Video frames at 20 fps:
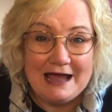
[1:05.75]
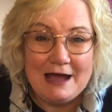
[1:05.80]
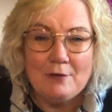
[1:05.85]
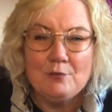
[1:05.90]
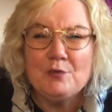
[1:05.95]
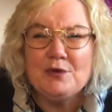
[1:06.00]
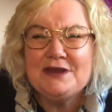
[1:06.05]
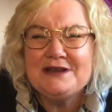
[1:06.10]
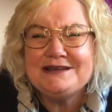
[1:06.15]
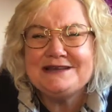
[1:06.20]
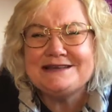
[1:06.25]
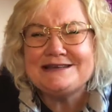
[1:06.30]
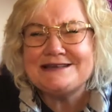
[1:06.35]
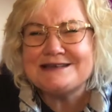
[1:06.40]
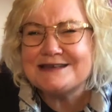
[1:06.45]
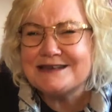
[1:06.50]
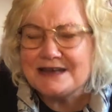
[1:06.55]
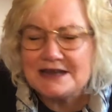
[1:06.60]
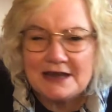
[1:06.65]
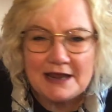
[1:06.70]
And we
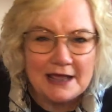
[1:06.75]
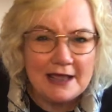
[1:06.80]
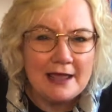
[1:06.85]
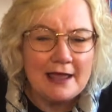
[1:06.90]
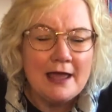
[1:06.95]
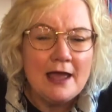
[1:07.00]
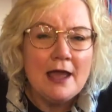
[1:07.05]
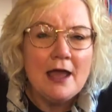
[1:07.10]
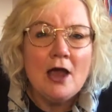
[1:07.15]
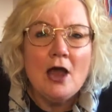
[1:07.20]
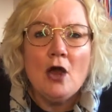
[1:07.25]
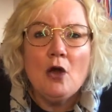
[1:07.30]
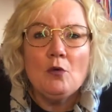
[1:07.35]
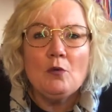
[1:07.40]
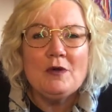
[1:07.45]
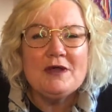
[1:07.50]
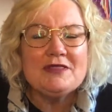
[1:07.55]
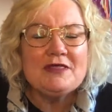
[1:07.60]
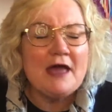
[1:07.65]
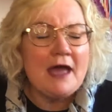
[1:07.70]
did it
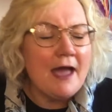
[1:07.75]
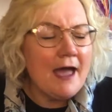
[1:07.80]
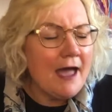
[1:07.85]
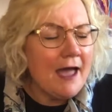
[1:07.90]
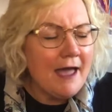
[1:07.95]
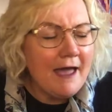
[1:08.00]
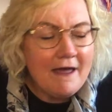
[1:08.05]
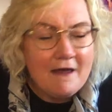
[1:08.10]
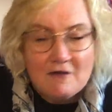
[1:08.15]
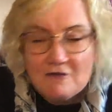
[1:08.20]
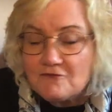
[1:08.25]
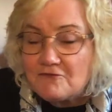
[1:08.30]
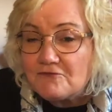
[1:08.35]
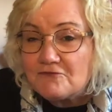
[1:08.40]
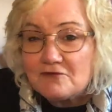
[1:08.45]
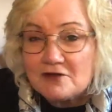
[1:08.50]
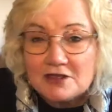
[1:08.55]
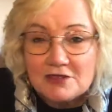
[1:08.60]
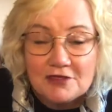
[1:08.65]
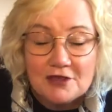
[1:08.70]
with
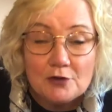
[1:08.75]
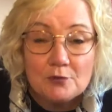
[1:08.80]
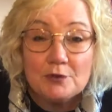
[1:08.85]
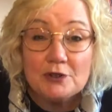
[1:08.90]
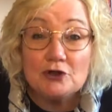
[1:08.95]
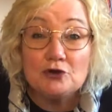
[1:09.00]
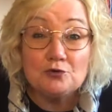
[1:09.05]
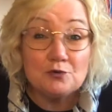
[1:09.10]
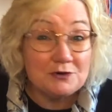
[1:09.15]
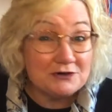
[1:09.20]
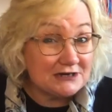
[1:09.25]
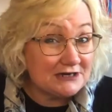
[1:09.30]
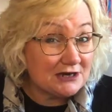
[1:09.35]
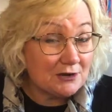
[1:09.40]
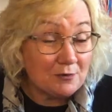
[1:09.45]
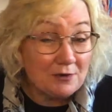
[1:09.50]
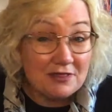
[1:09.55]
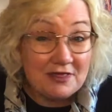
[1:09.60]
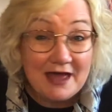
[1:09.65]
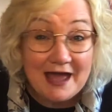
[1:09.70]
everything we could. We did it
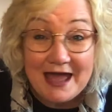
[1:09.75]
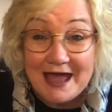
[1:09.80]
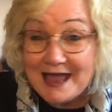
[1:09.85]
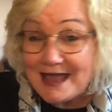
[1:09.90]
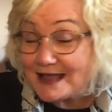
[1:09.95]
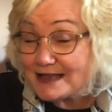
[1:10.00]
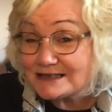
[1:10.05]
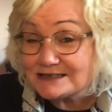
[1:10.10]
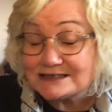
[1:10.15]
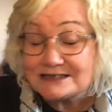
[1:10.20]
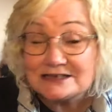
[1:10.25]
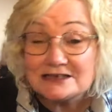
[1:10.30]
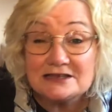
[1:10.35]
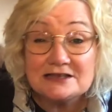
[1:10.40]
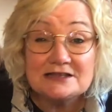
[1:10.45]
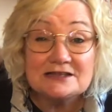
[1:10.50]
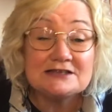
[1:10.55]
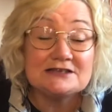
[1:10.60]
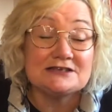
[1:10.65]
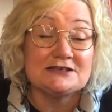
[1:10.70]
with
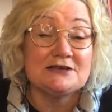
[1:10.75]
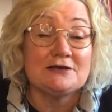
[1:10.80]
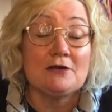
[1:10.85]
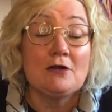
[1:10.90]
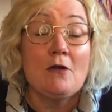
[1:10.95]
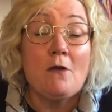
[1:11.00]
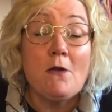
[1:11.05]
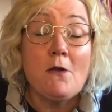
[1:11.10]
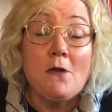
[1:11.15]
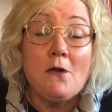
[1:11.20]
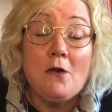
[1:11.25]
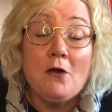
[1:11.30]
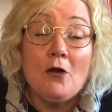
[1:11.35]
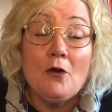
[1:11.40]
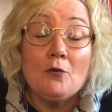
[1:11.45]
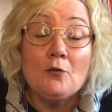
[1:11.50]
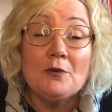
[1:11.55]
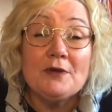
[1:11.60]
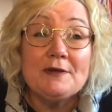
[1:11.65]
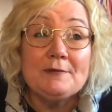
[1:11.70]
excellence. And
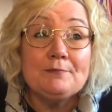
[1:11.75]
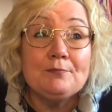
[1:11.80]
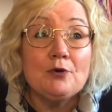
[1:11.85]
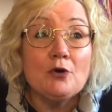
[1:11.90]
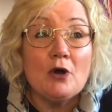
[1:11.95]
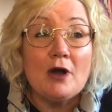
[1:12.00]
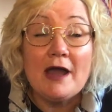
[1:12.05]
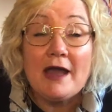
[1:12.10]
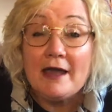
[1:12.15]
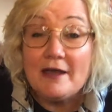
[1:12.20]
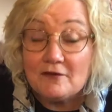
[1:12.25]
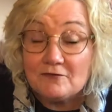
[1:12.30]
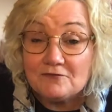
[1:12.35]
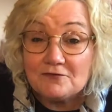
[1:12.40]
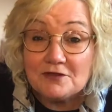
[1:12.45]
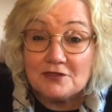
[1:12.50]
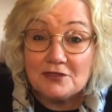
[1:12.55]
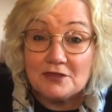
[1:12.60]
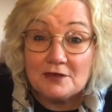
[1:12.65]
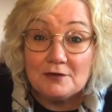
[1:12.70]
we put
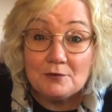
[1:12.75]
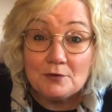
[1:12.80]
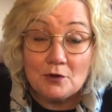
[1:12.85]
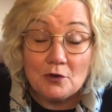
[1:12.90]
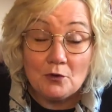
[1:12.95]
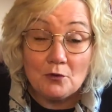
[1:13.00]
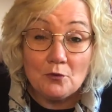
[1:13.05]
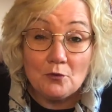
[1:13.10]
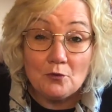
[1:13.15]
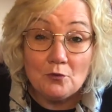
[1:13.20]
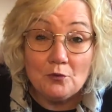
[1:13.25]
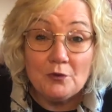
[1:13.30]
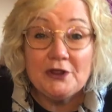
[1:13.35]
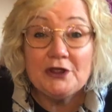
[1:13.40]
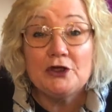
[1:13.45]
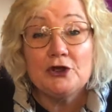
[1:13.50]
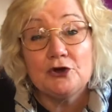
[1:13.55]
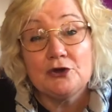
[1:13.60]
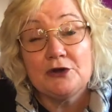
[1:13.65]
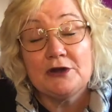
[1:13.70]
everything we
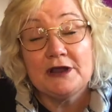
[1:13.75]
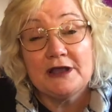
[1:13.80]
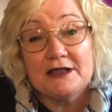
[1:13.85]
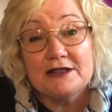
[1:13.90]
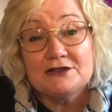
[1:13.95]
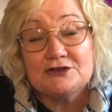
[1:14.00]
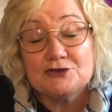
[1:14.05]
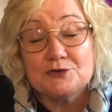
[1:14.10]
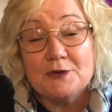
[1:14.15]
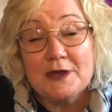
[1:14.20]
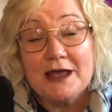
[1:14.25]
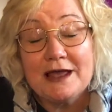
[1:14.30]
could into it.